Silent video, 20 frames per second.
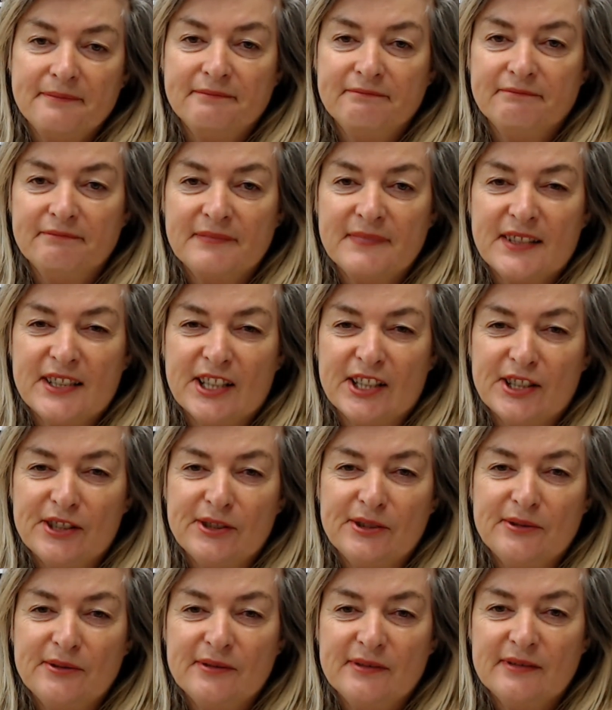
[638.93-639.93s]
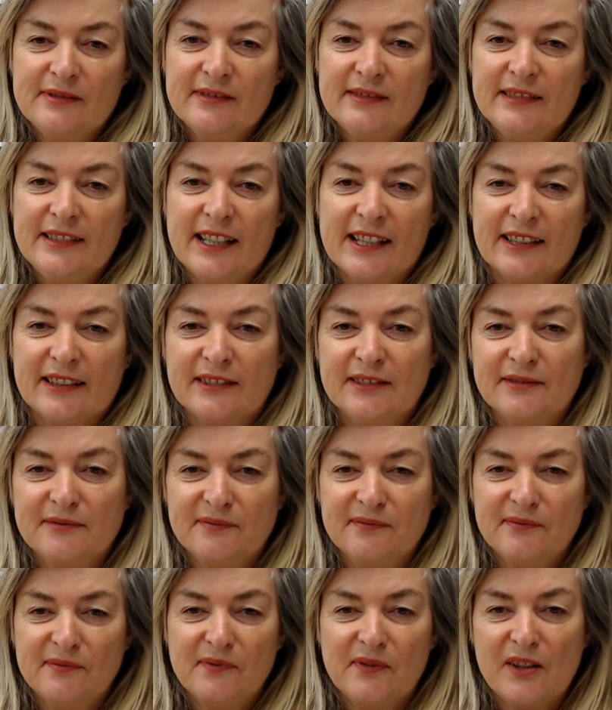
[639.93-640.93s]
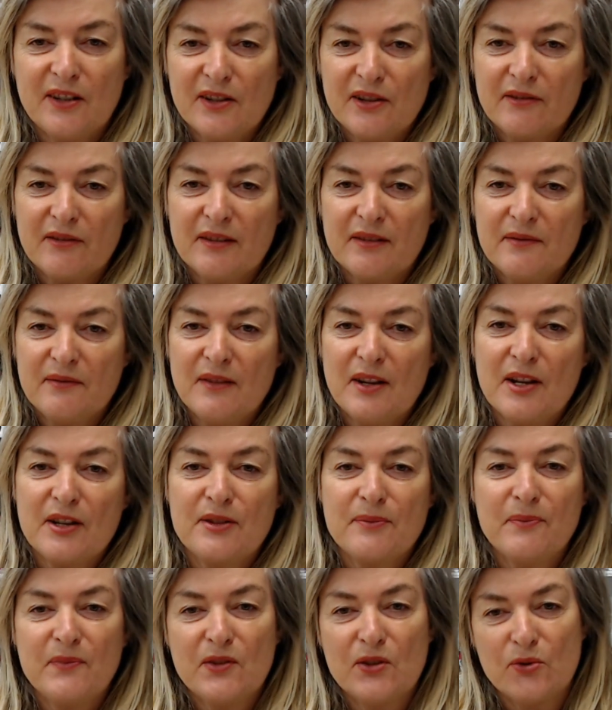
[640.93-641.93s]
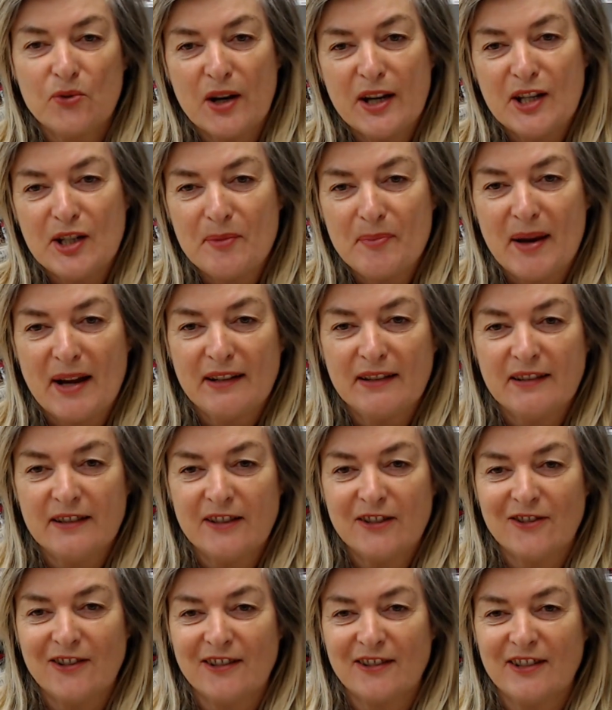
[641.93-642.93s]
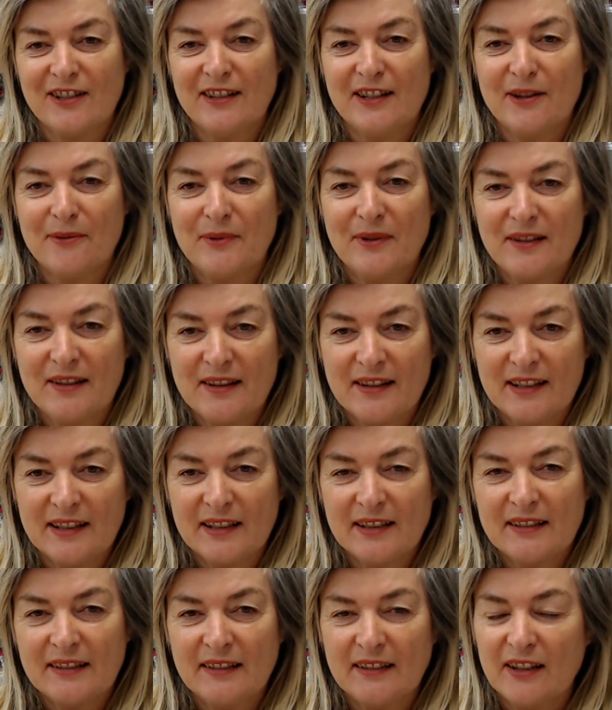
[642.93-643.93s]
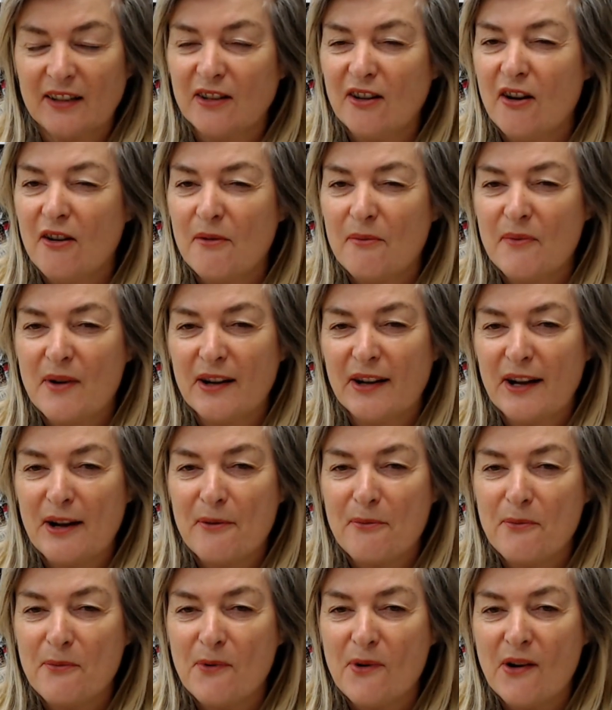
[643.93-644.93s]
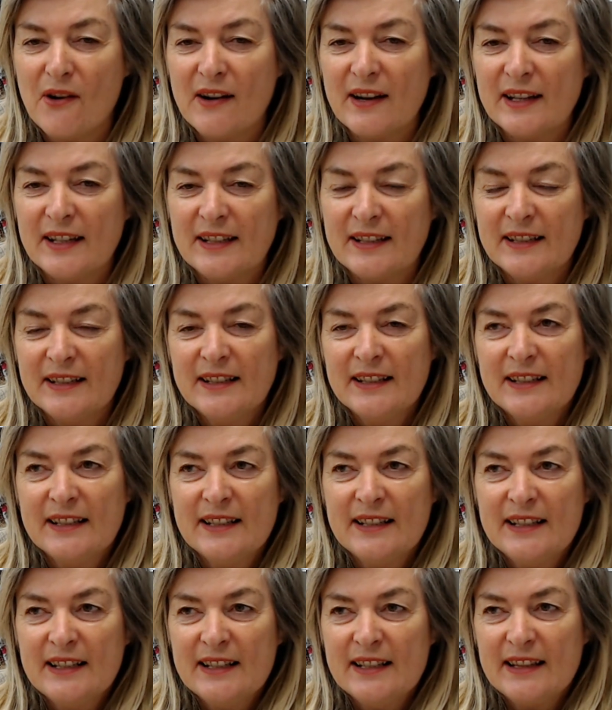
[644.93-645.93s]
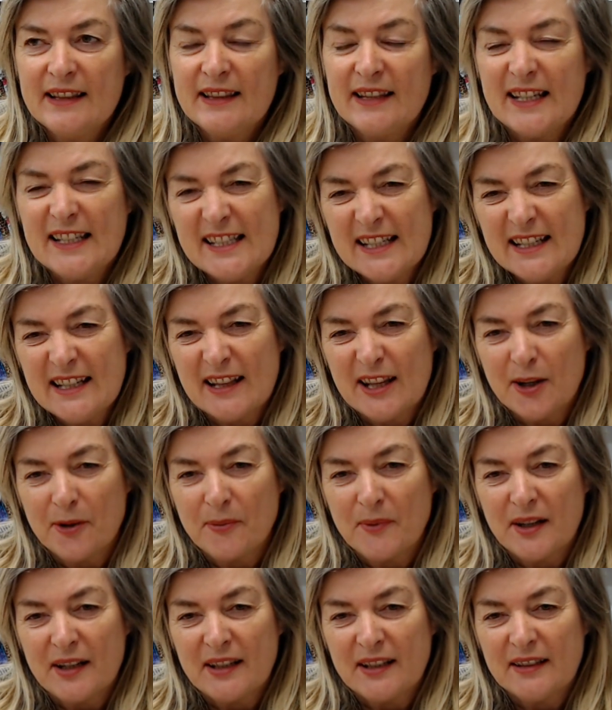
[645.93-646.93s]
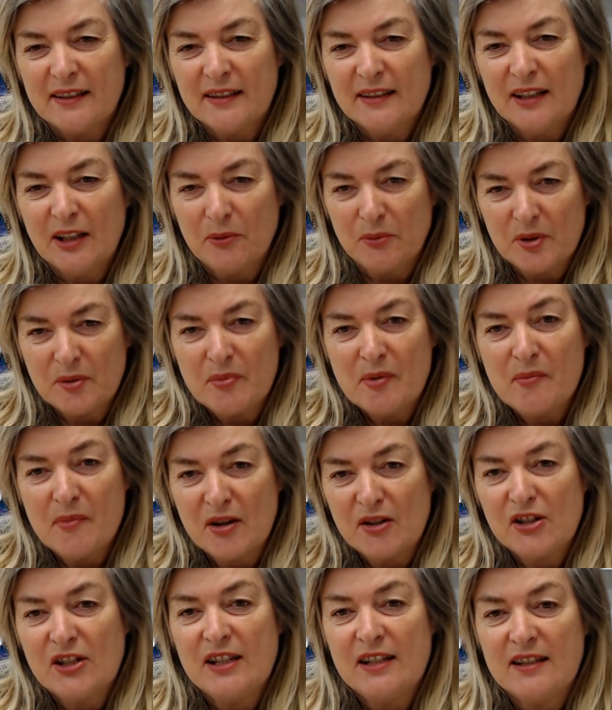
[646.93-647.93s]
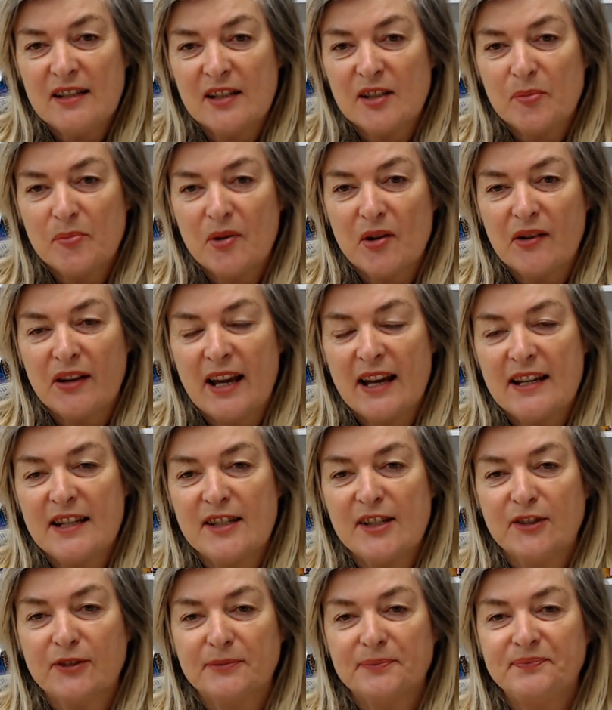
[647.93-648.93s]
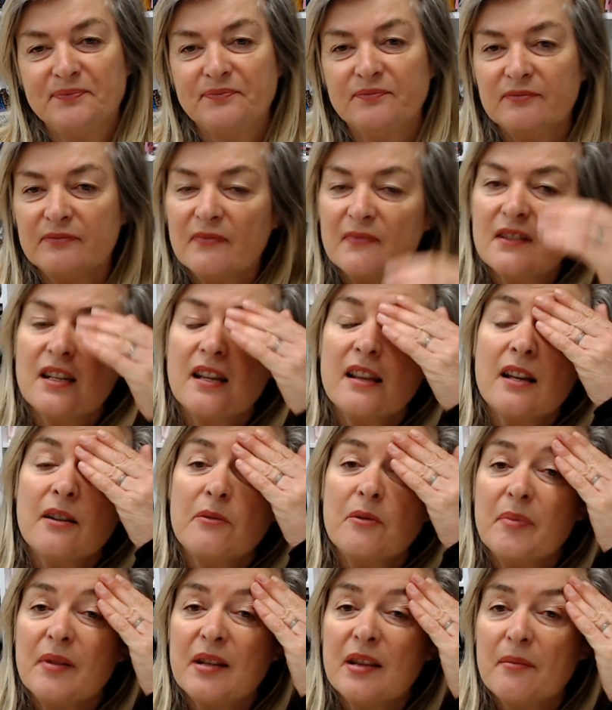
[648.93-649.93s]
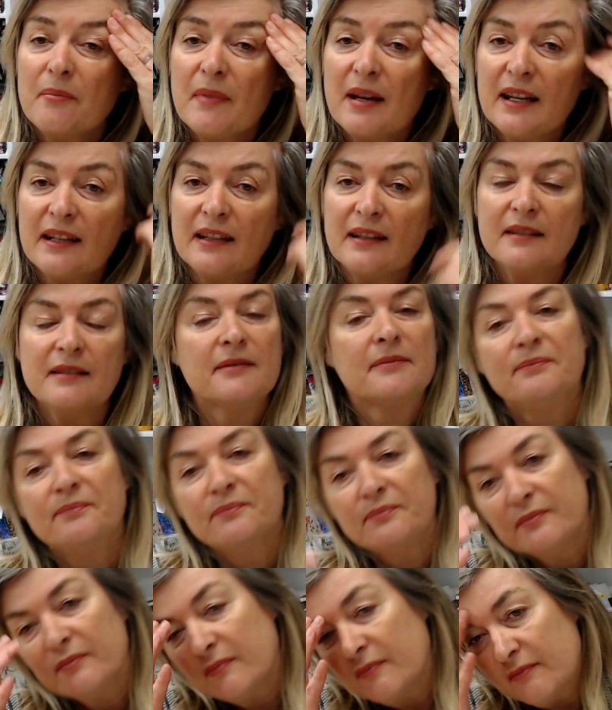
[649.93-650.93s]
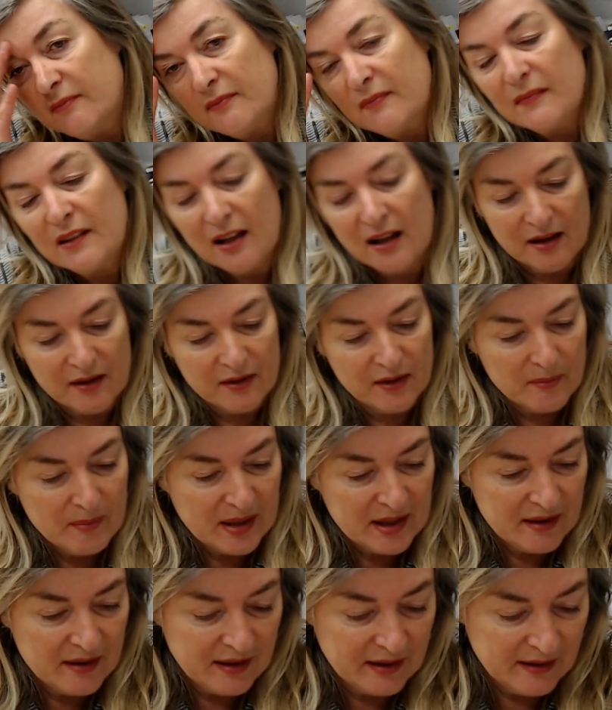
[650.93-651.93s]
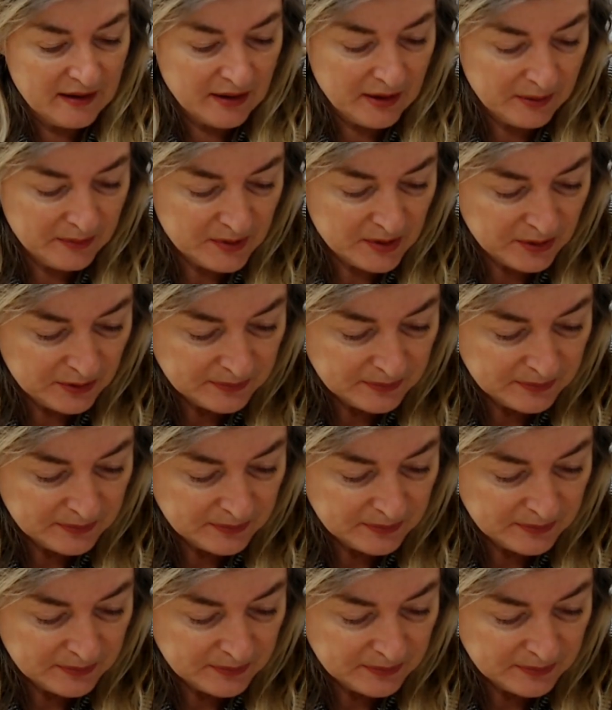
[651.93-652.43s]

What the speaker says: So yeah, rather a strange pattern instruction, that one, I think, and I can't work out why they did it that way. It would have been much easier to put a casing on. So that would be the main thing that I would do.